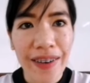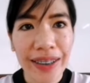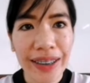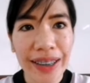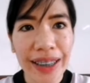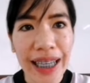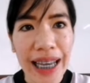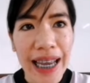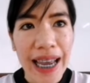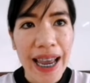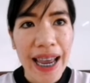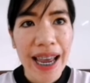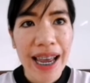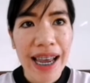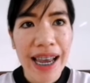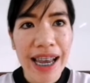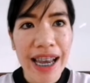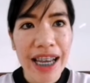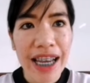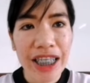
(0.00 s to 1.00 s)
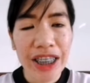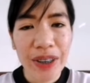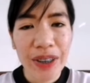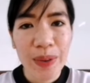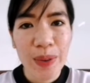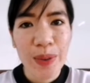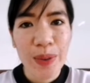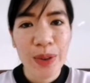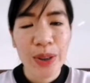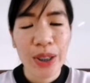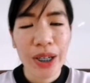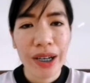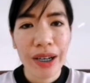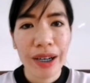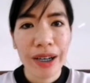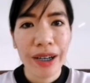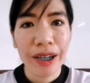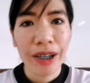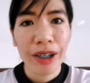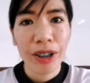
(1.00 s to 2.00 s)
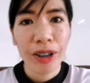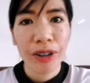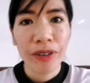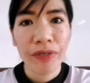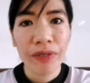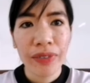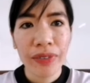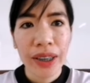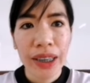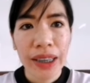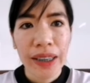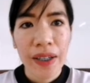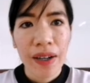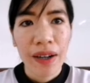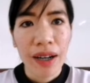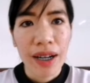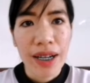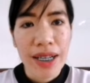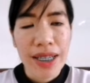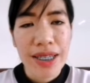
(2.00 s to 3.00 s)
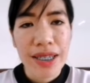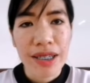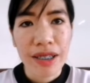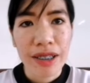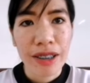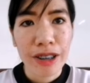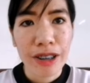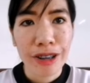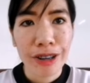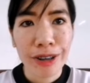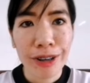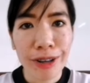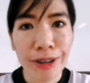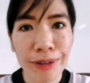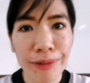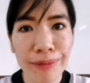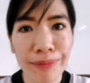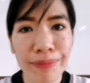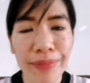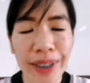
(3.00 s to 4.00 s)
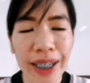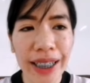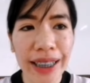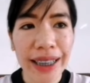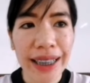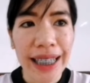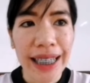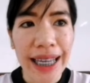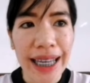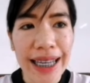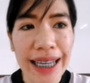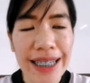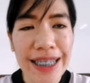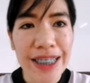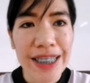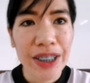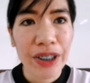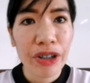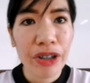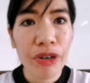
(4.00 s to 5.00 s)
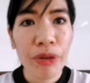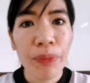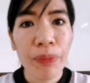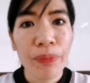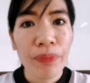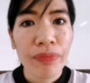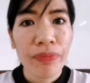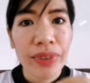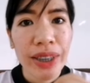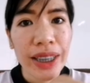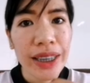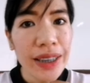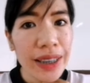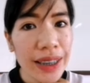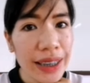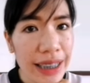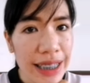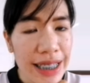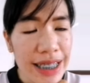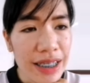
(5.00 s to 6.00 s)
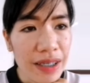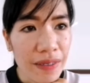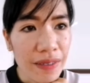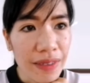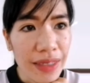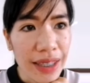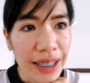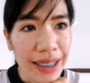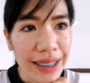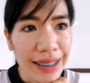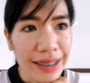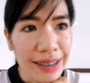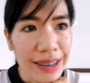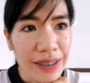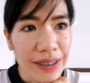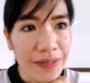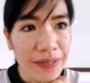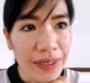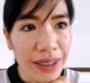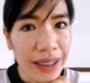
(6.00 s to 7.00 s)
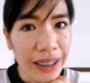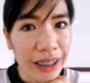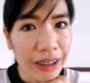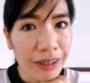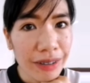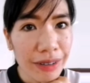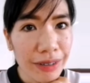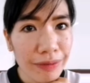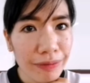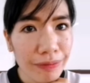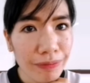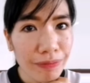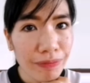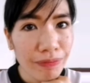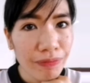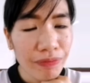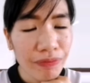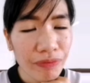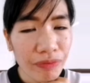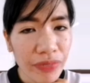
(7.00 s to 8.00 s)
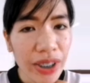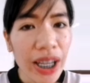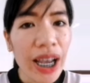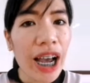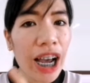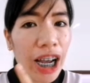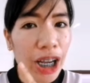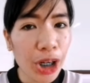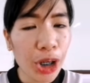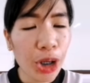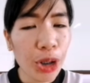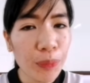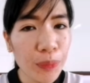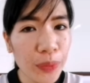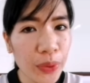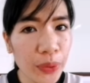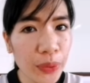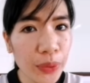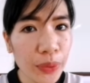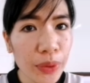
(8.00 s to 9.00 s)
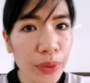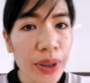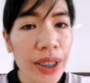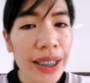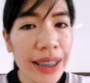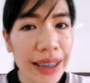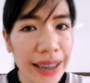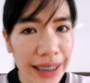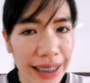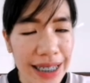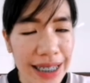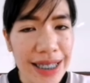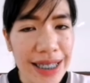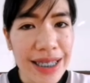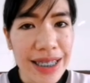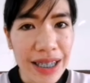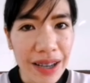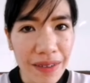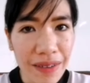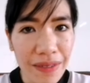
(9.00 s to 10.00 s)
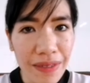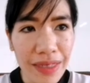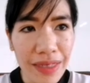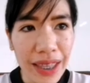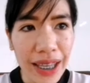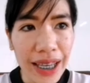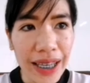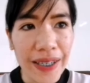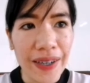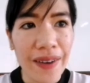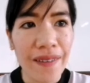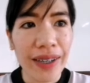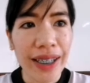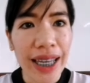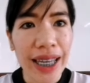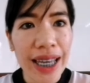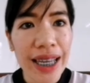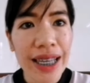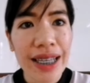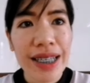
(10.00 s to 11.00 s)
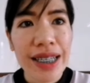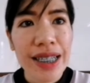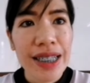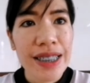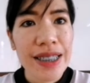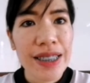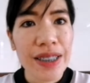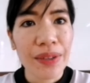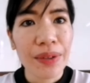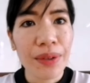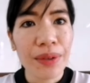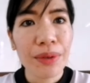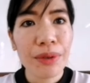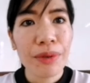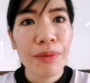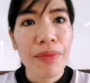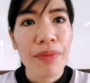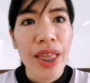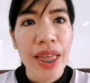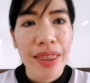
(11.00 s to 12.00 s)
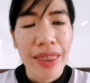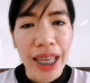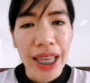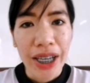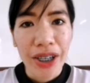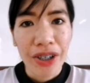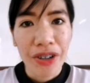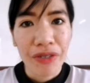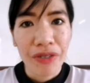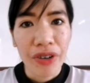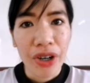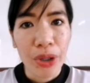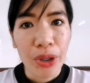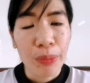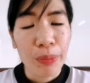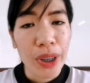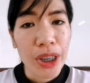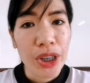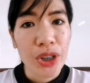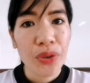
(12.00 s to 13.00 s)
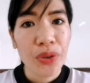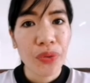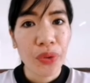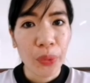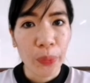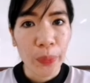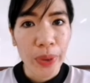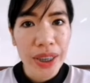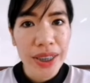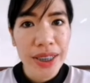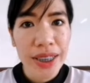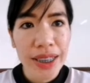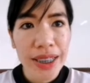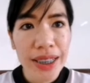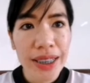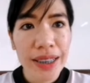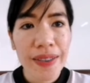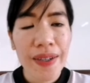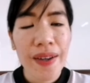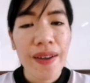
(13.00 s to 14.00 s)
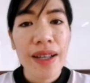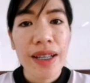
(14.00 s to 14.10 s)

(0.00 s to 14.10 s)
Okay, good job. Awesome. Okay, so did you learn something in this video? I hope you learned something. Okay, so thank you very much for watching.